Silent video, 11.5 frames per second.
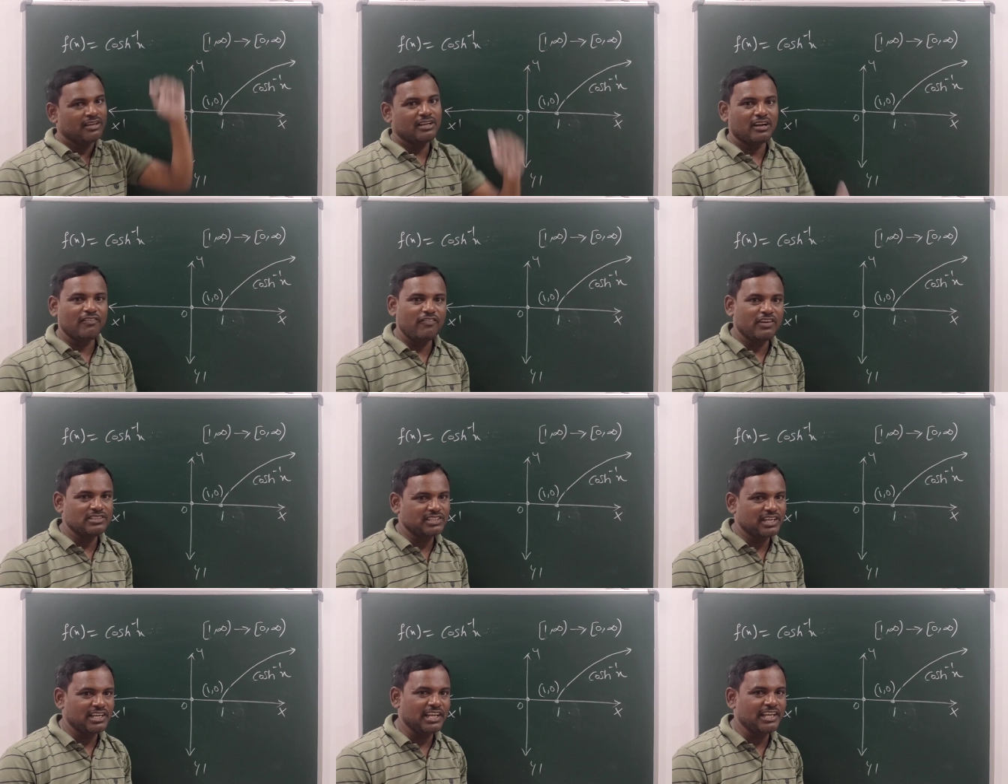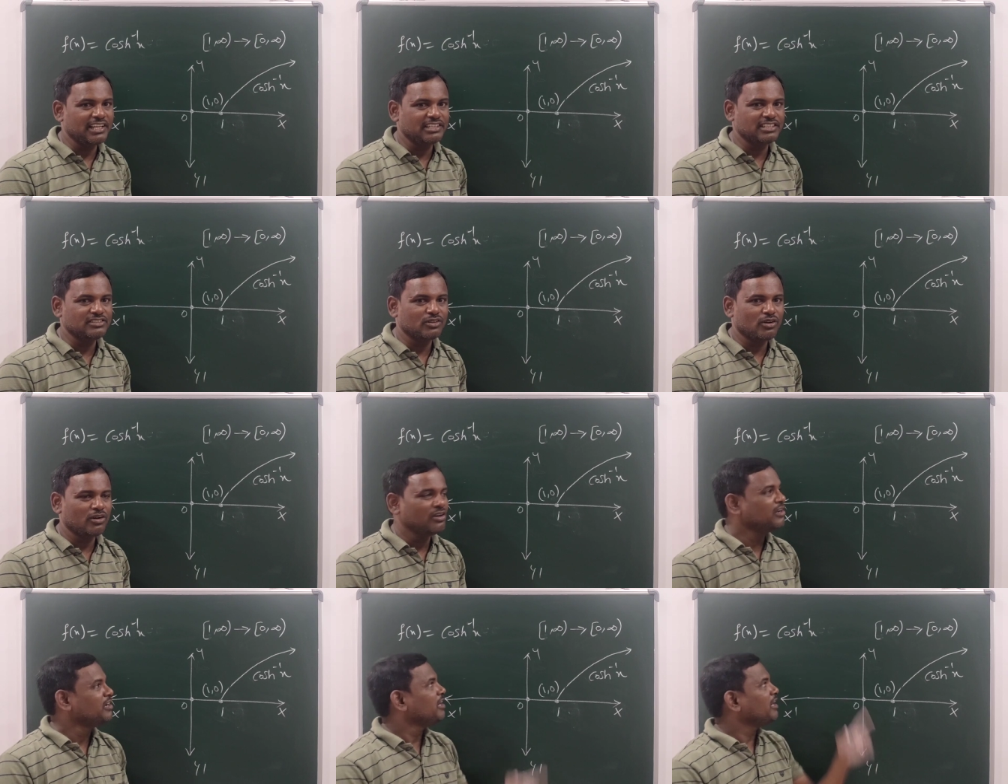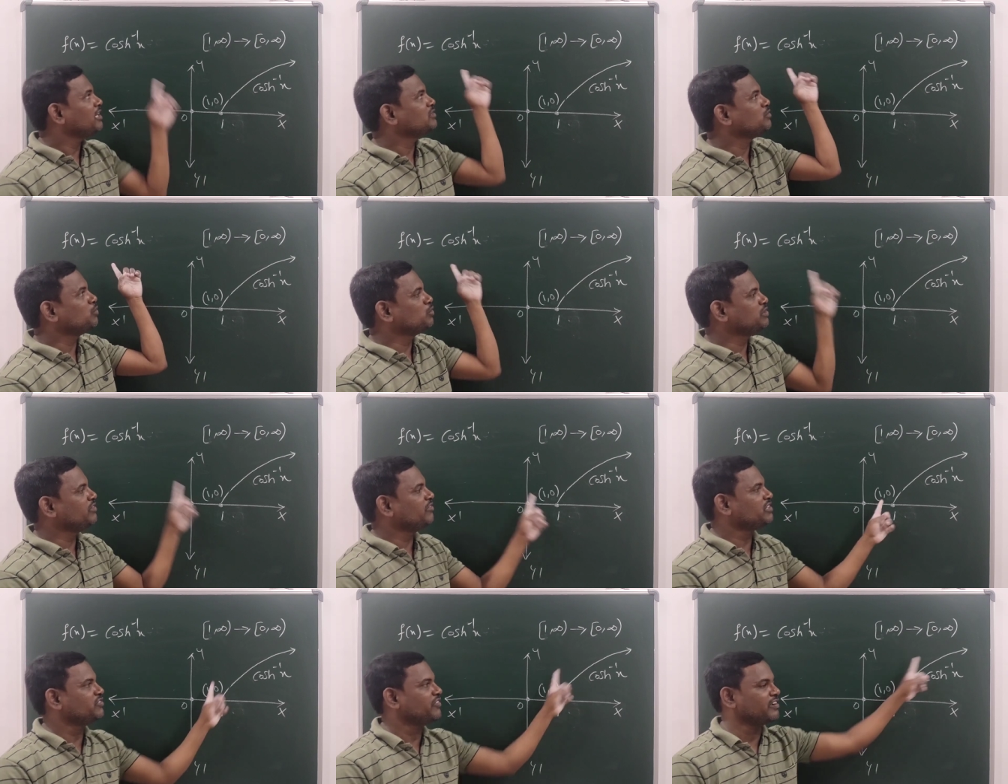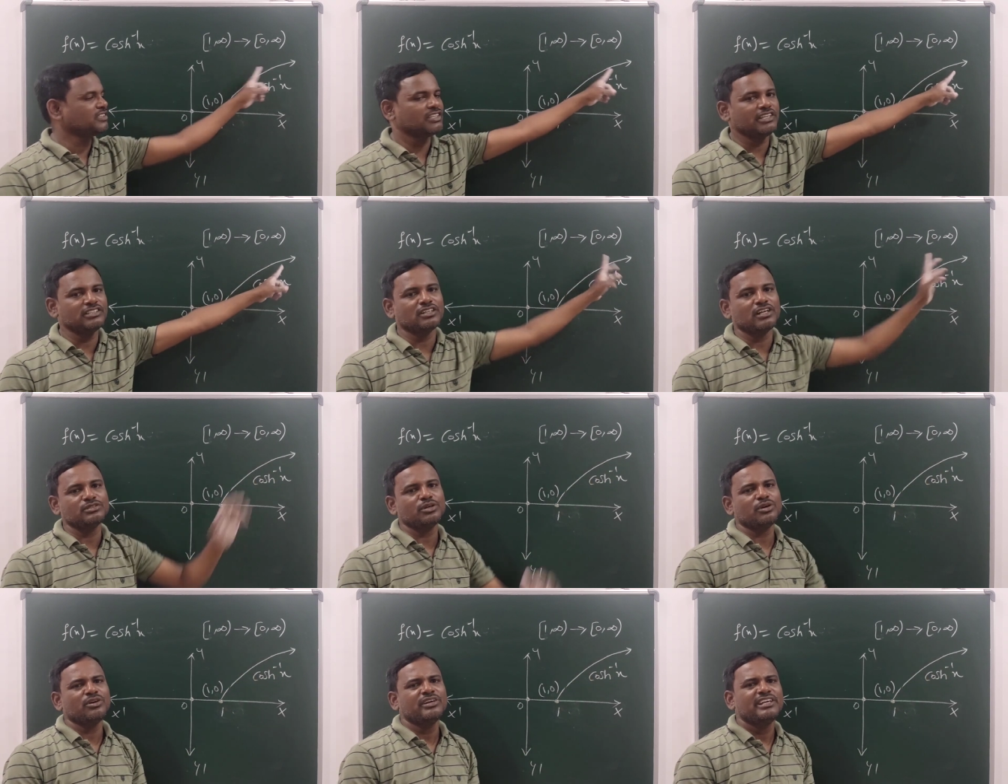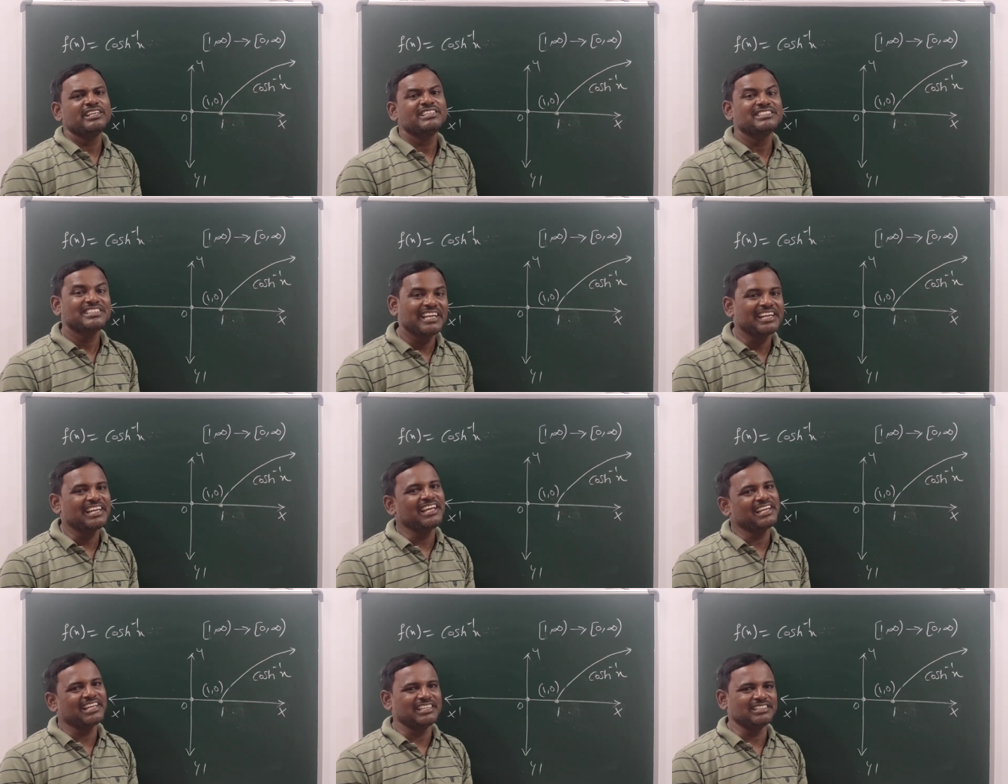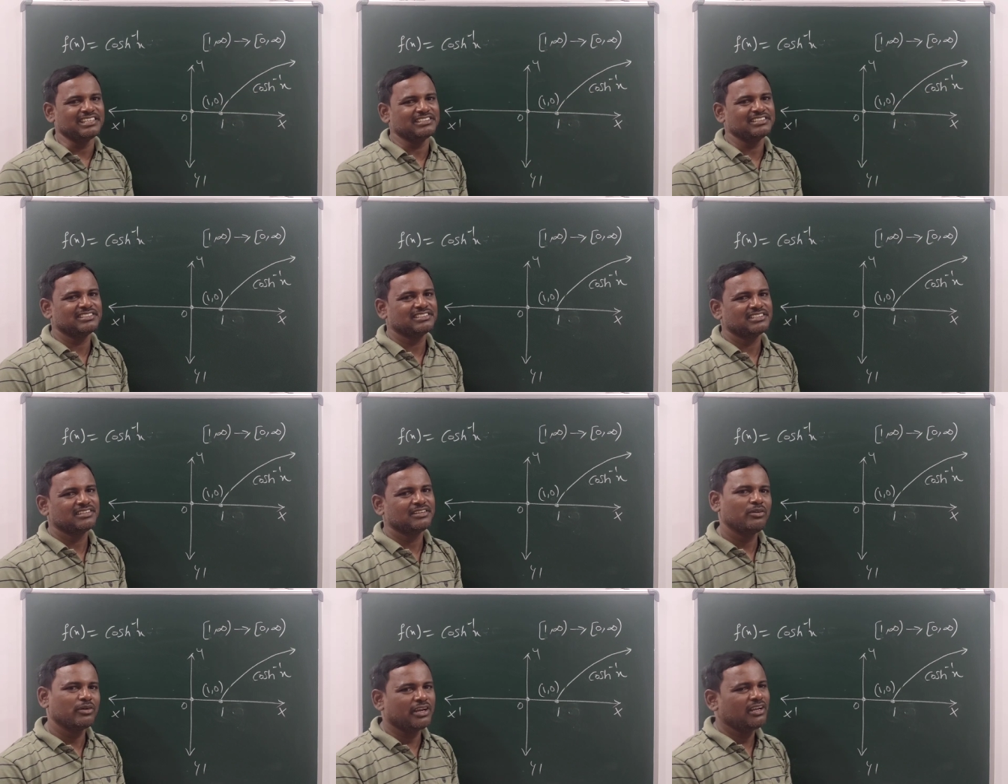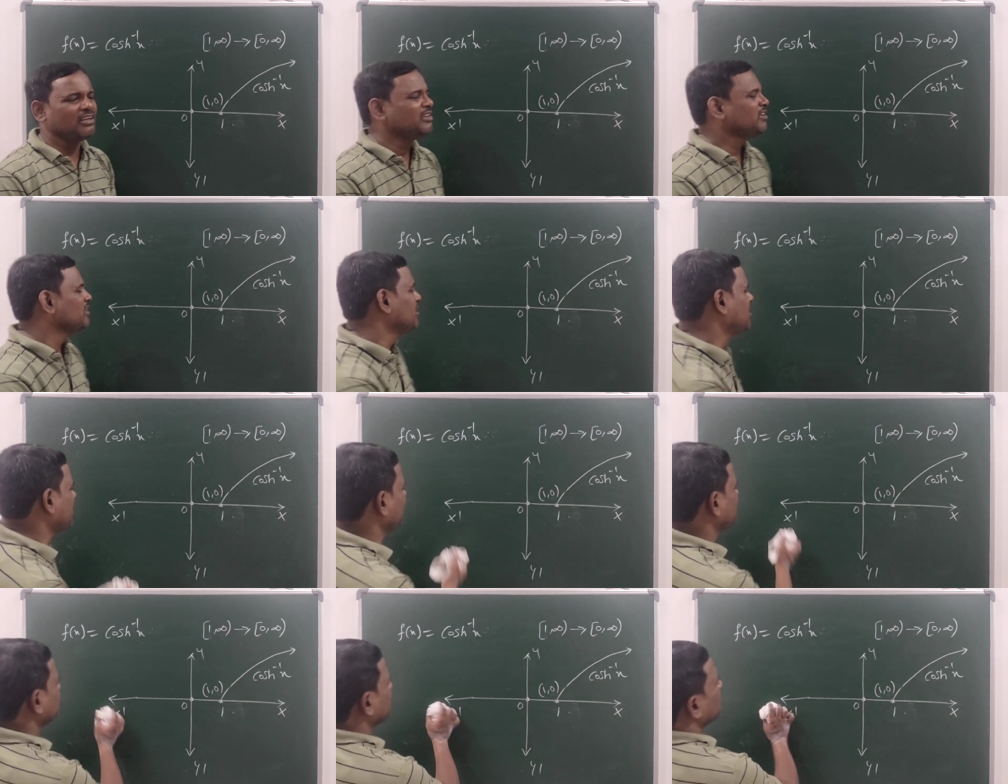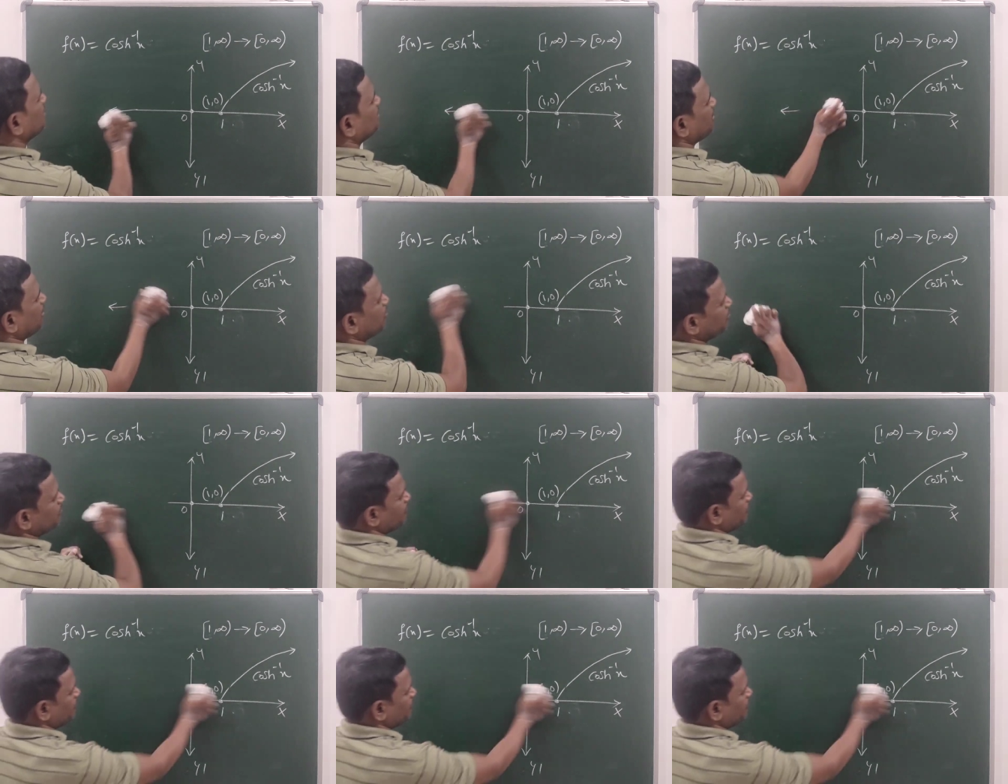graph was strictly increases now, hence whose inverse function is also strictly increases. Okay, right. Now